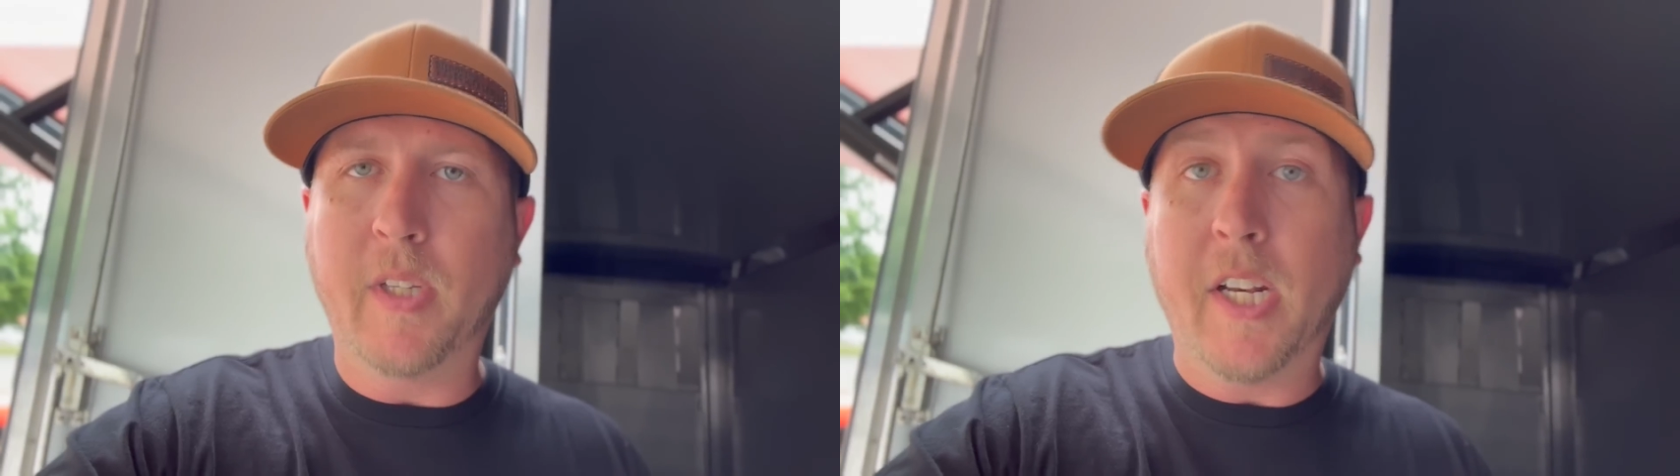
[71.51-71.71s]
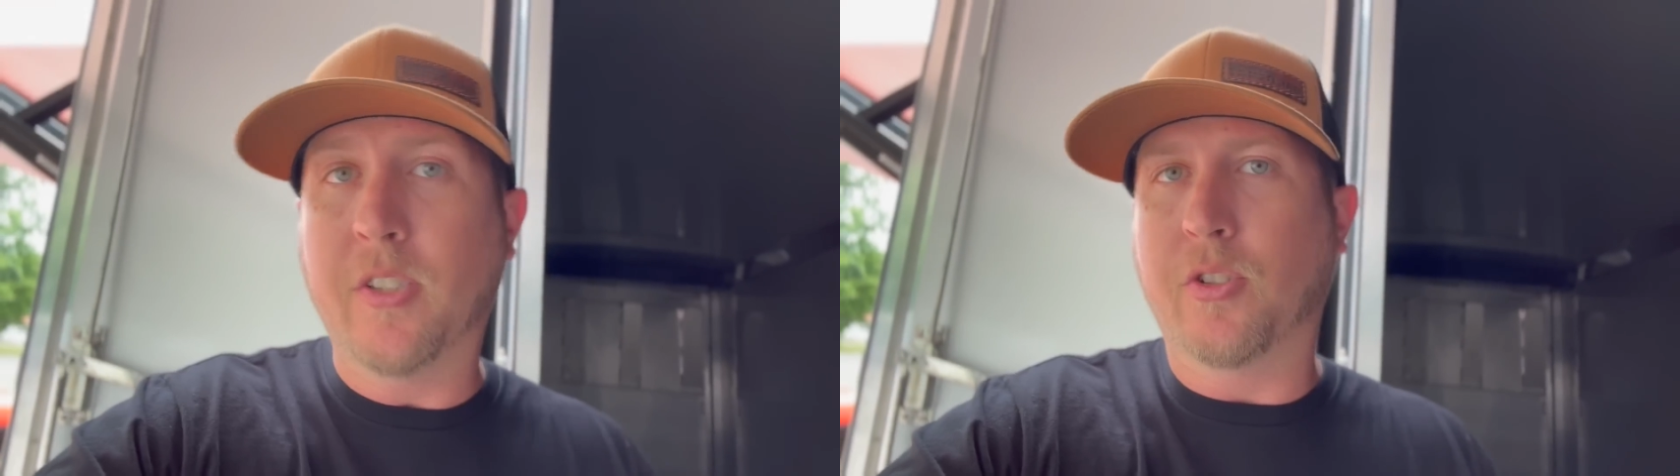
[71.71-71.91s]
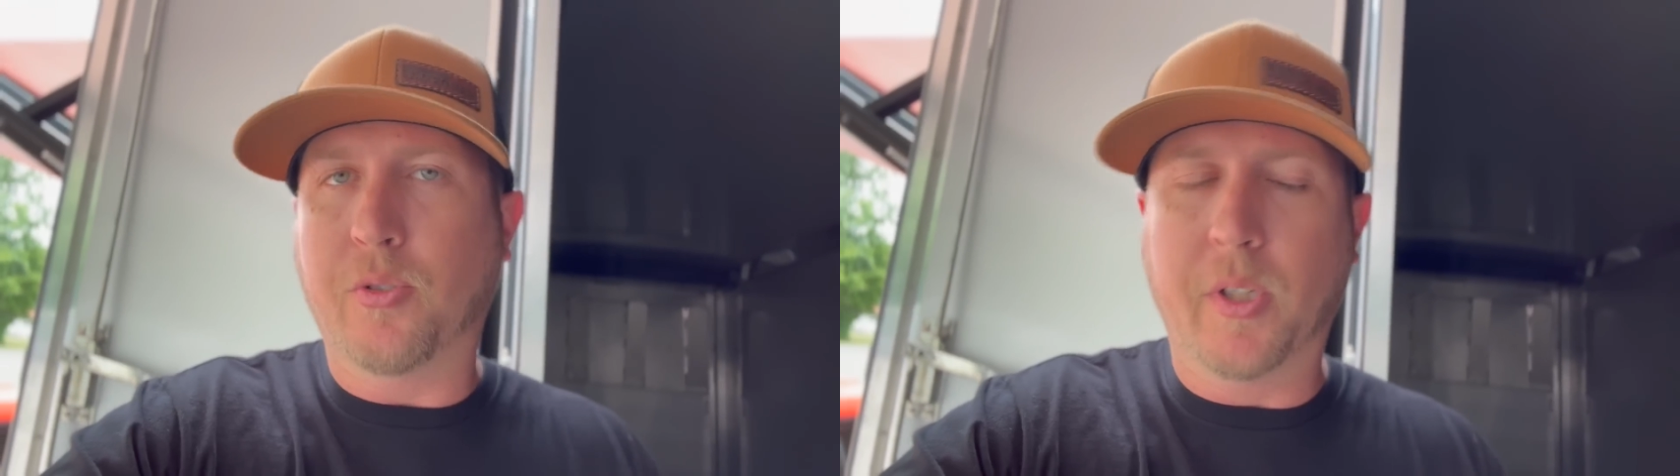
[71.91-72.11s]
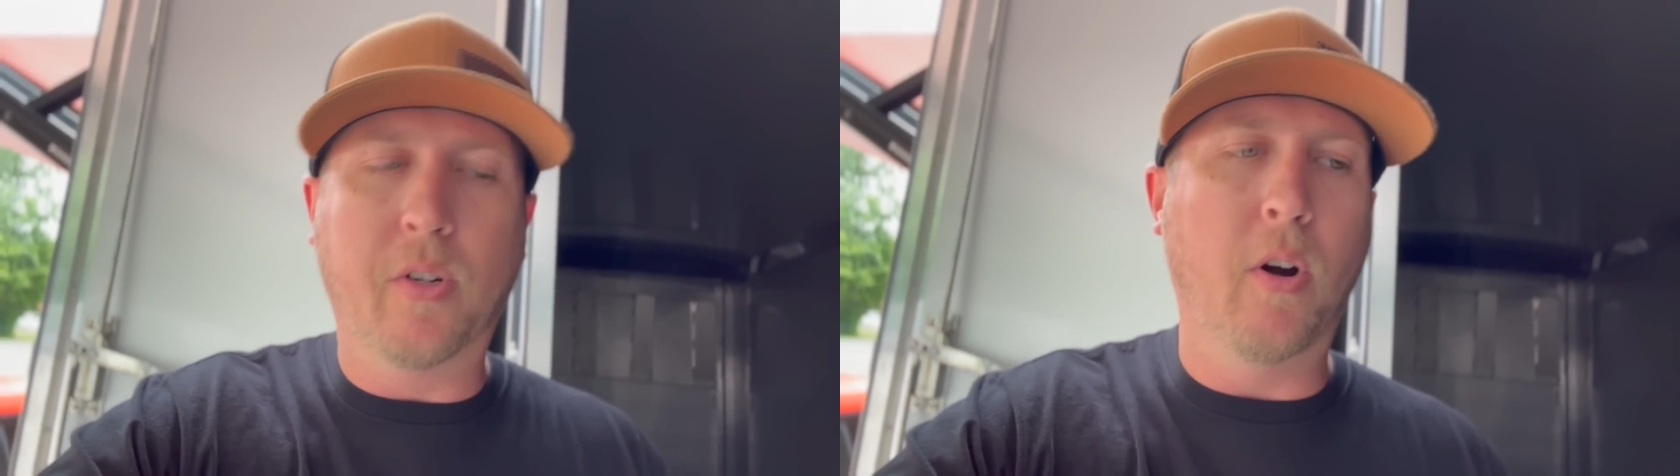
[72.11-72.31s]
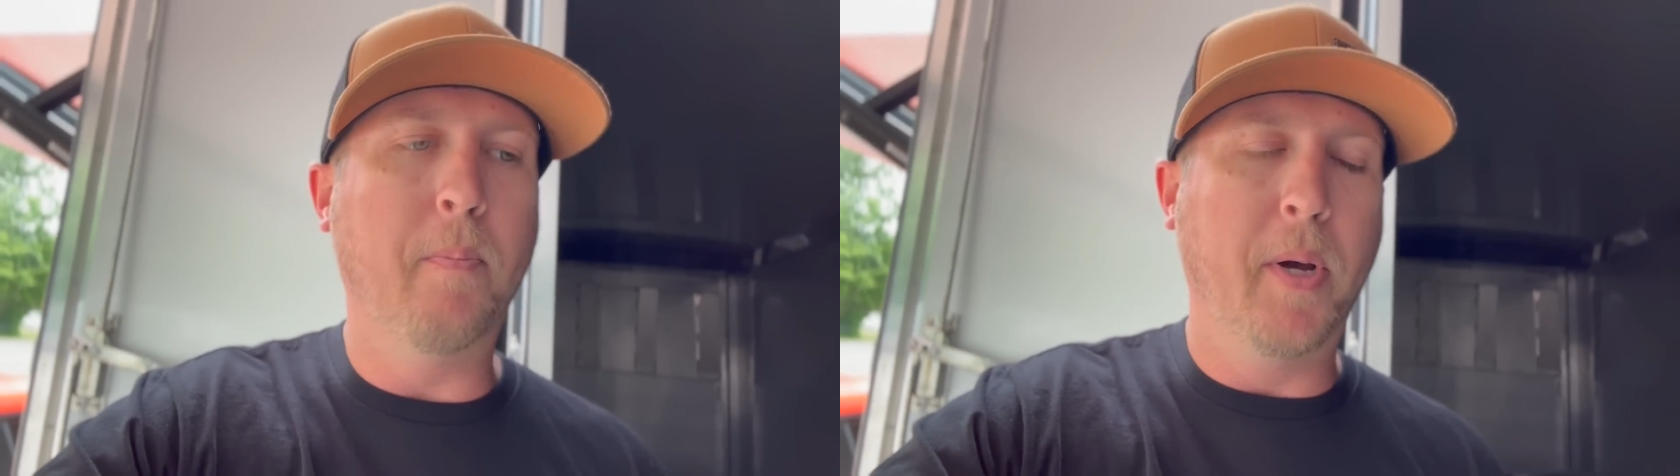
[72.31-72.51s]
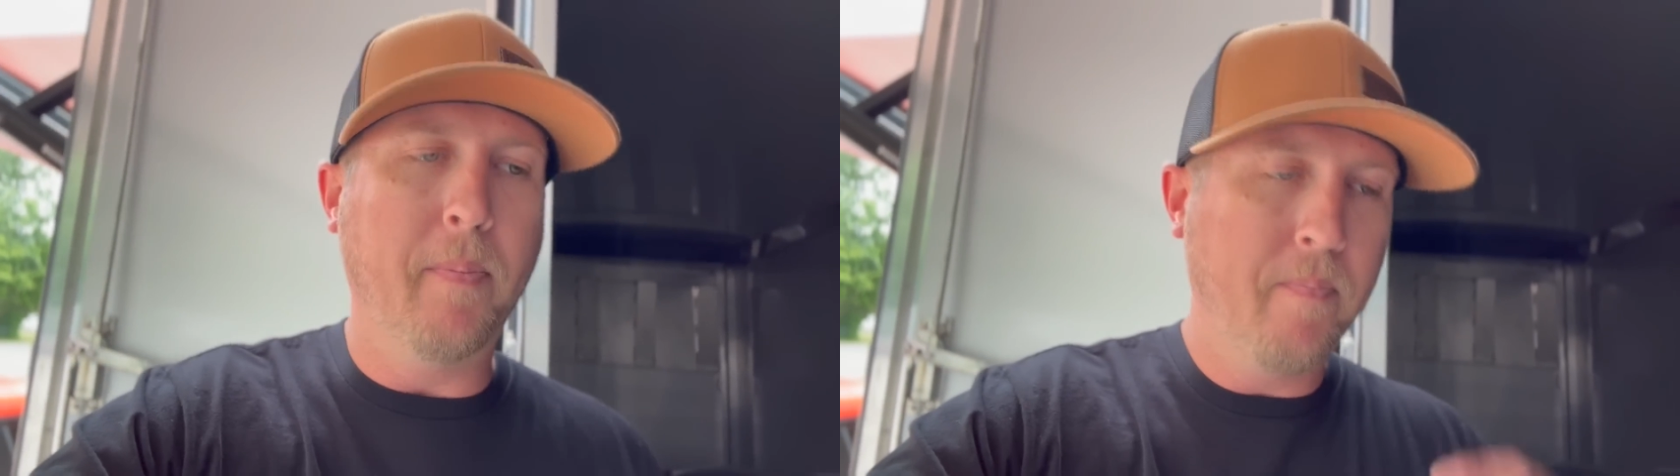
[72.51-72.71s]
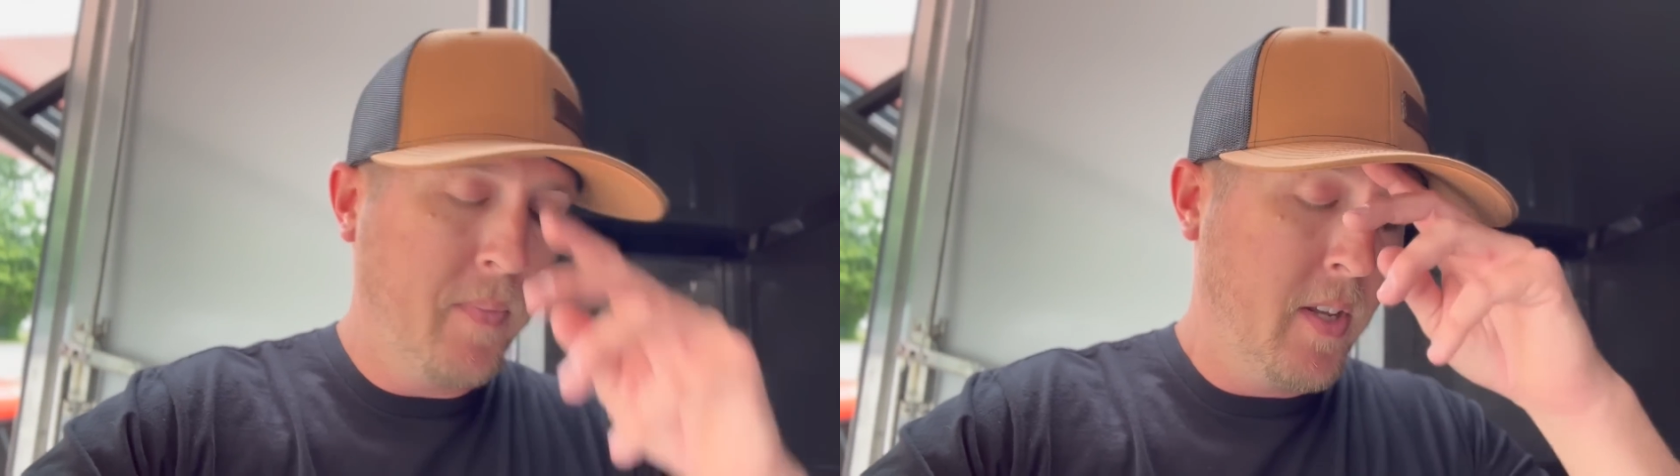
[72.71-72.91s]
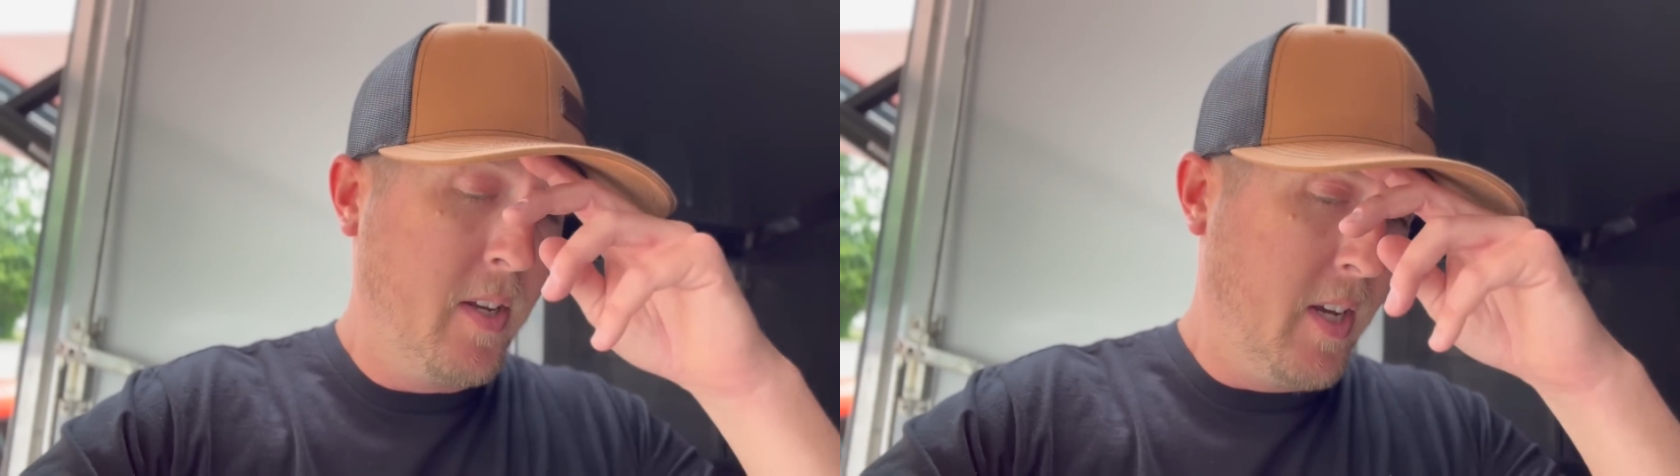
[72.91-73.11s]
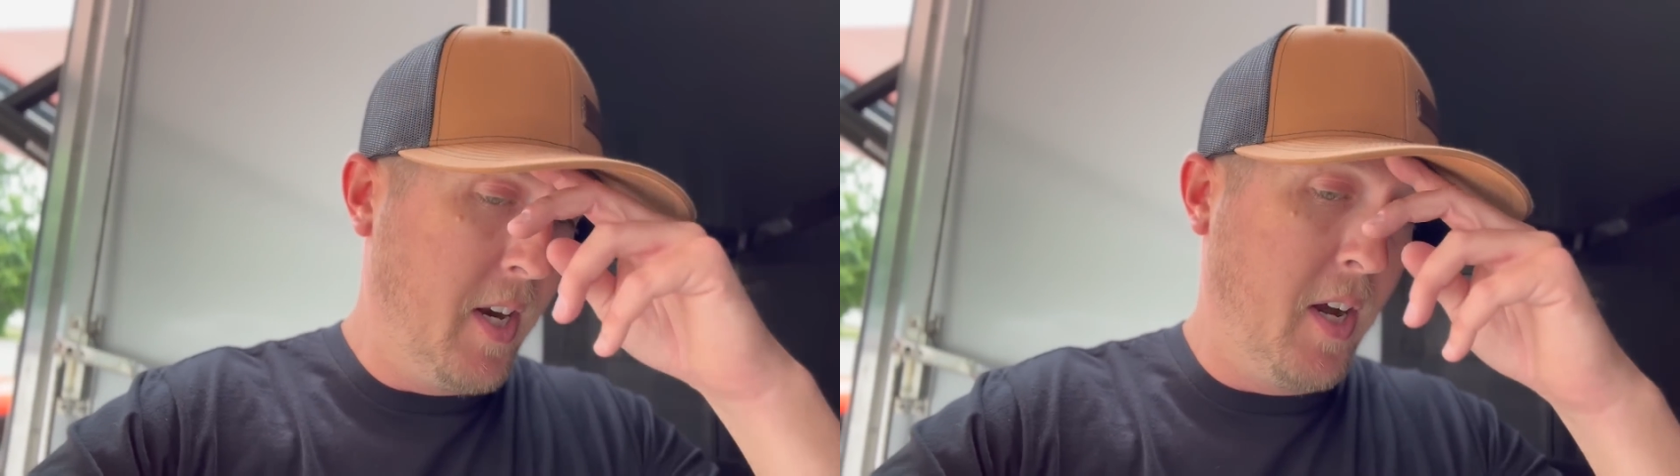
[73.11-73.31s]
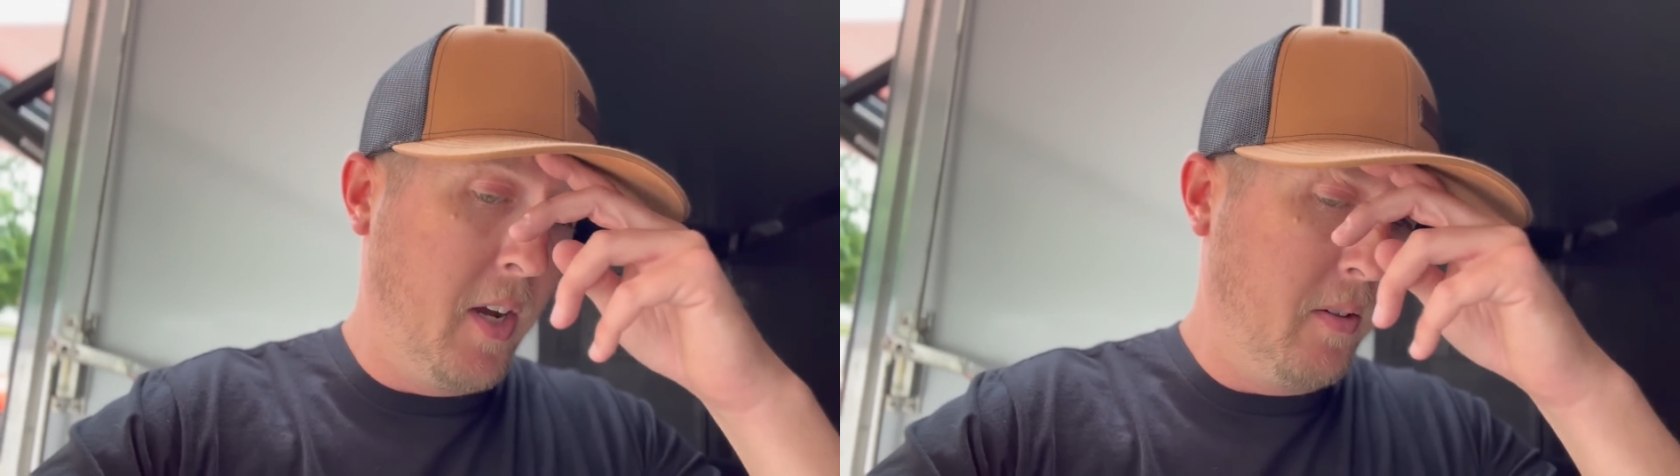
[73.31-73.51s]
it is a street car, but
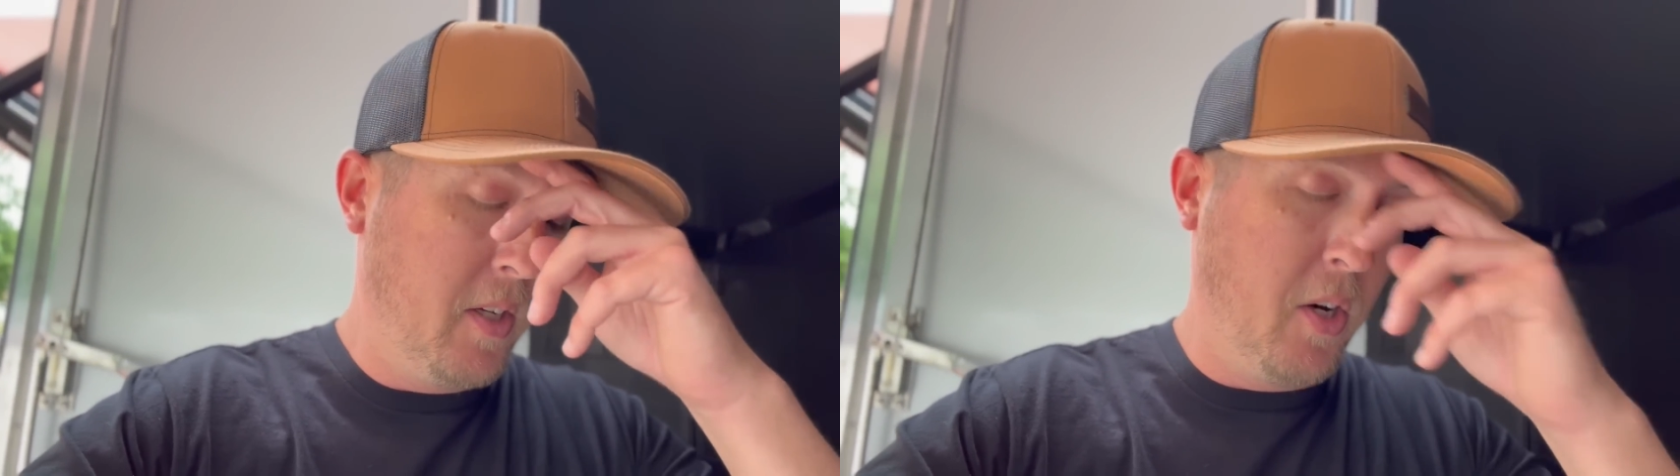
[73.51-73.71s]
it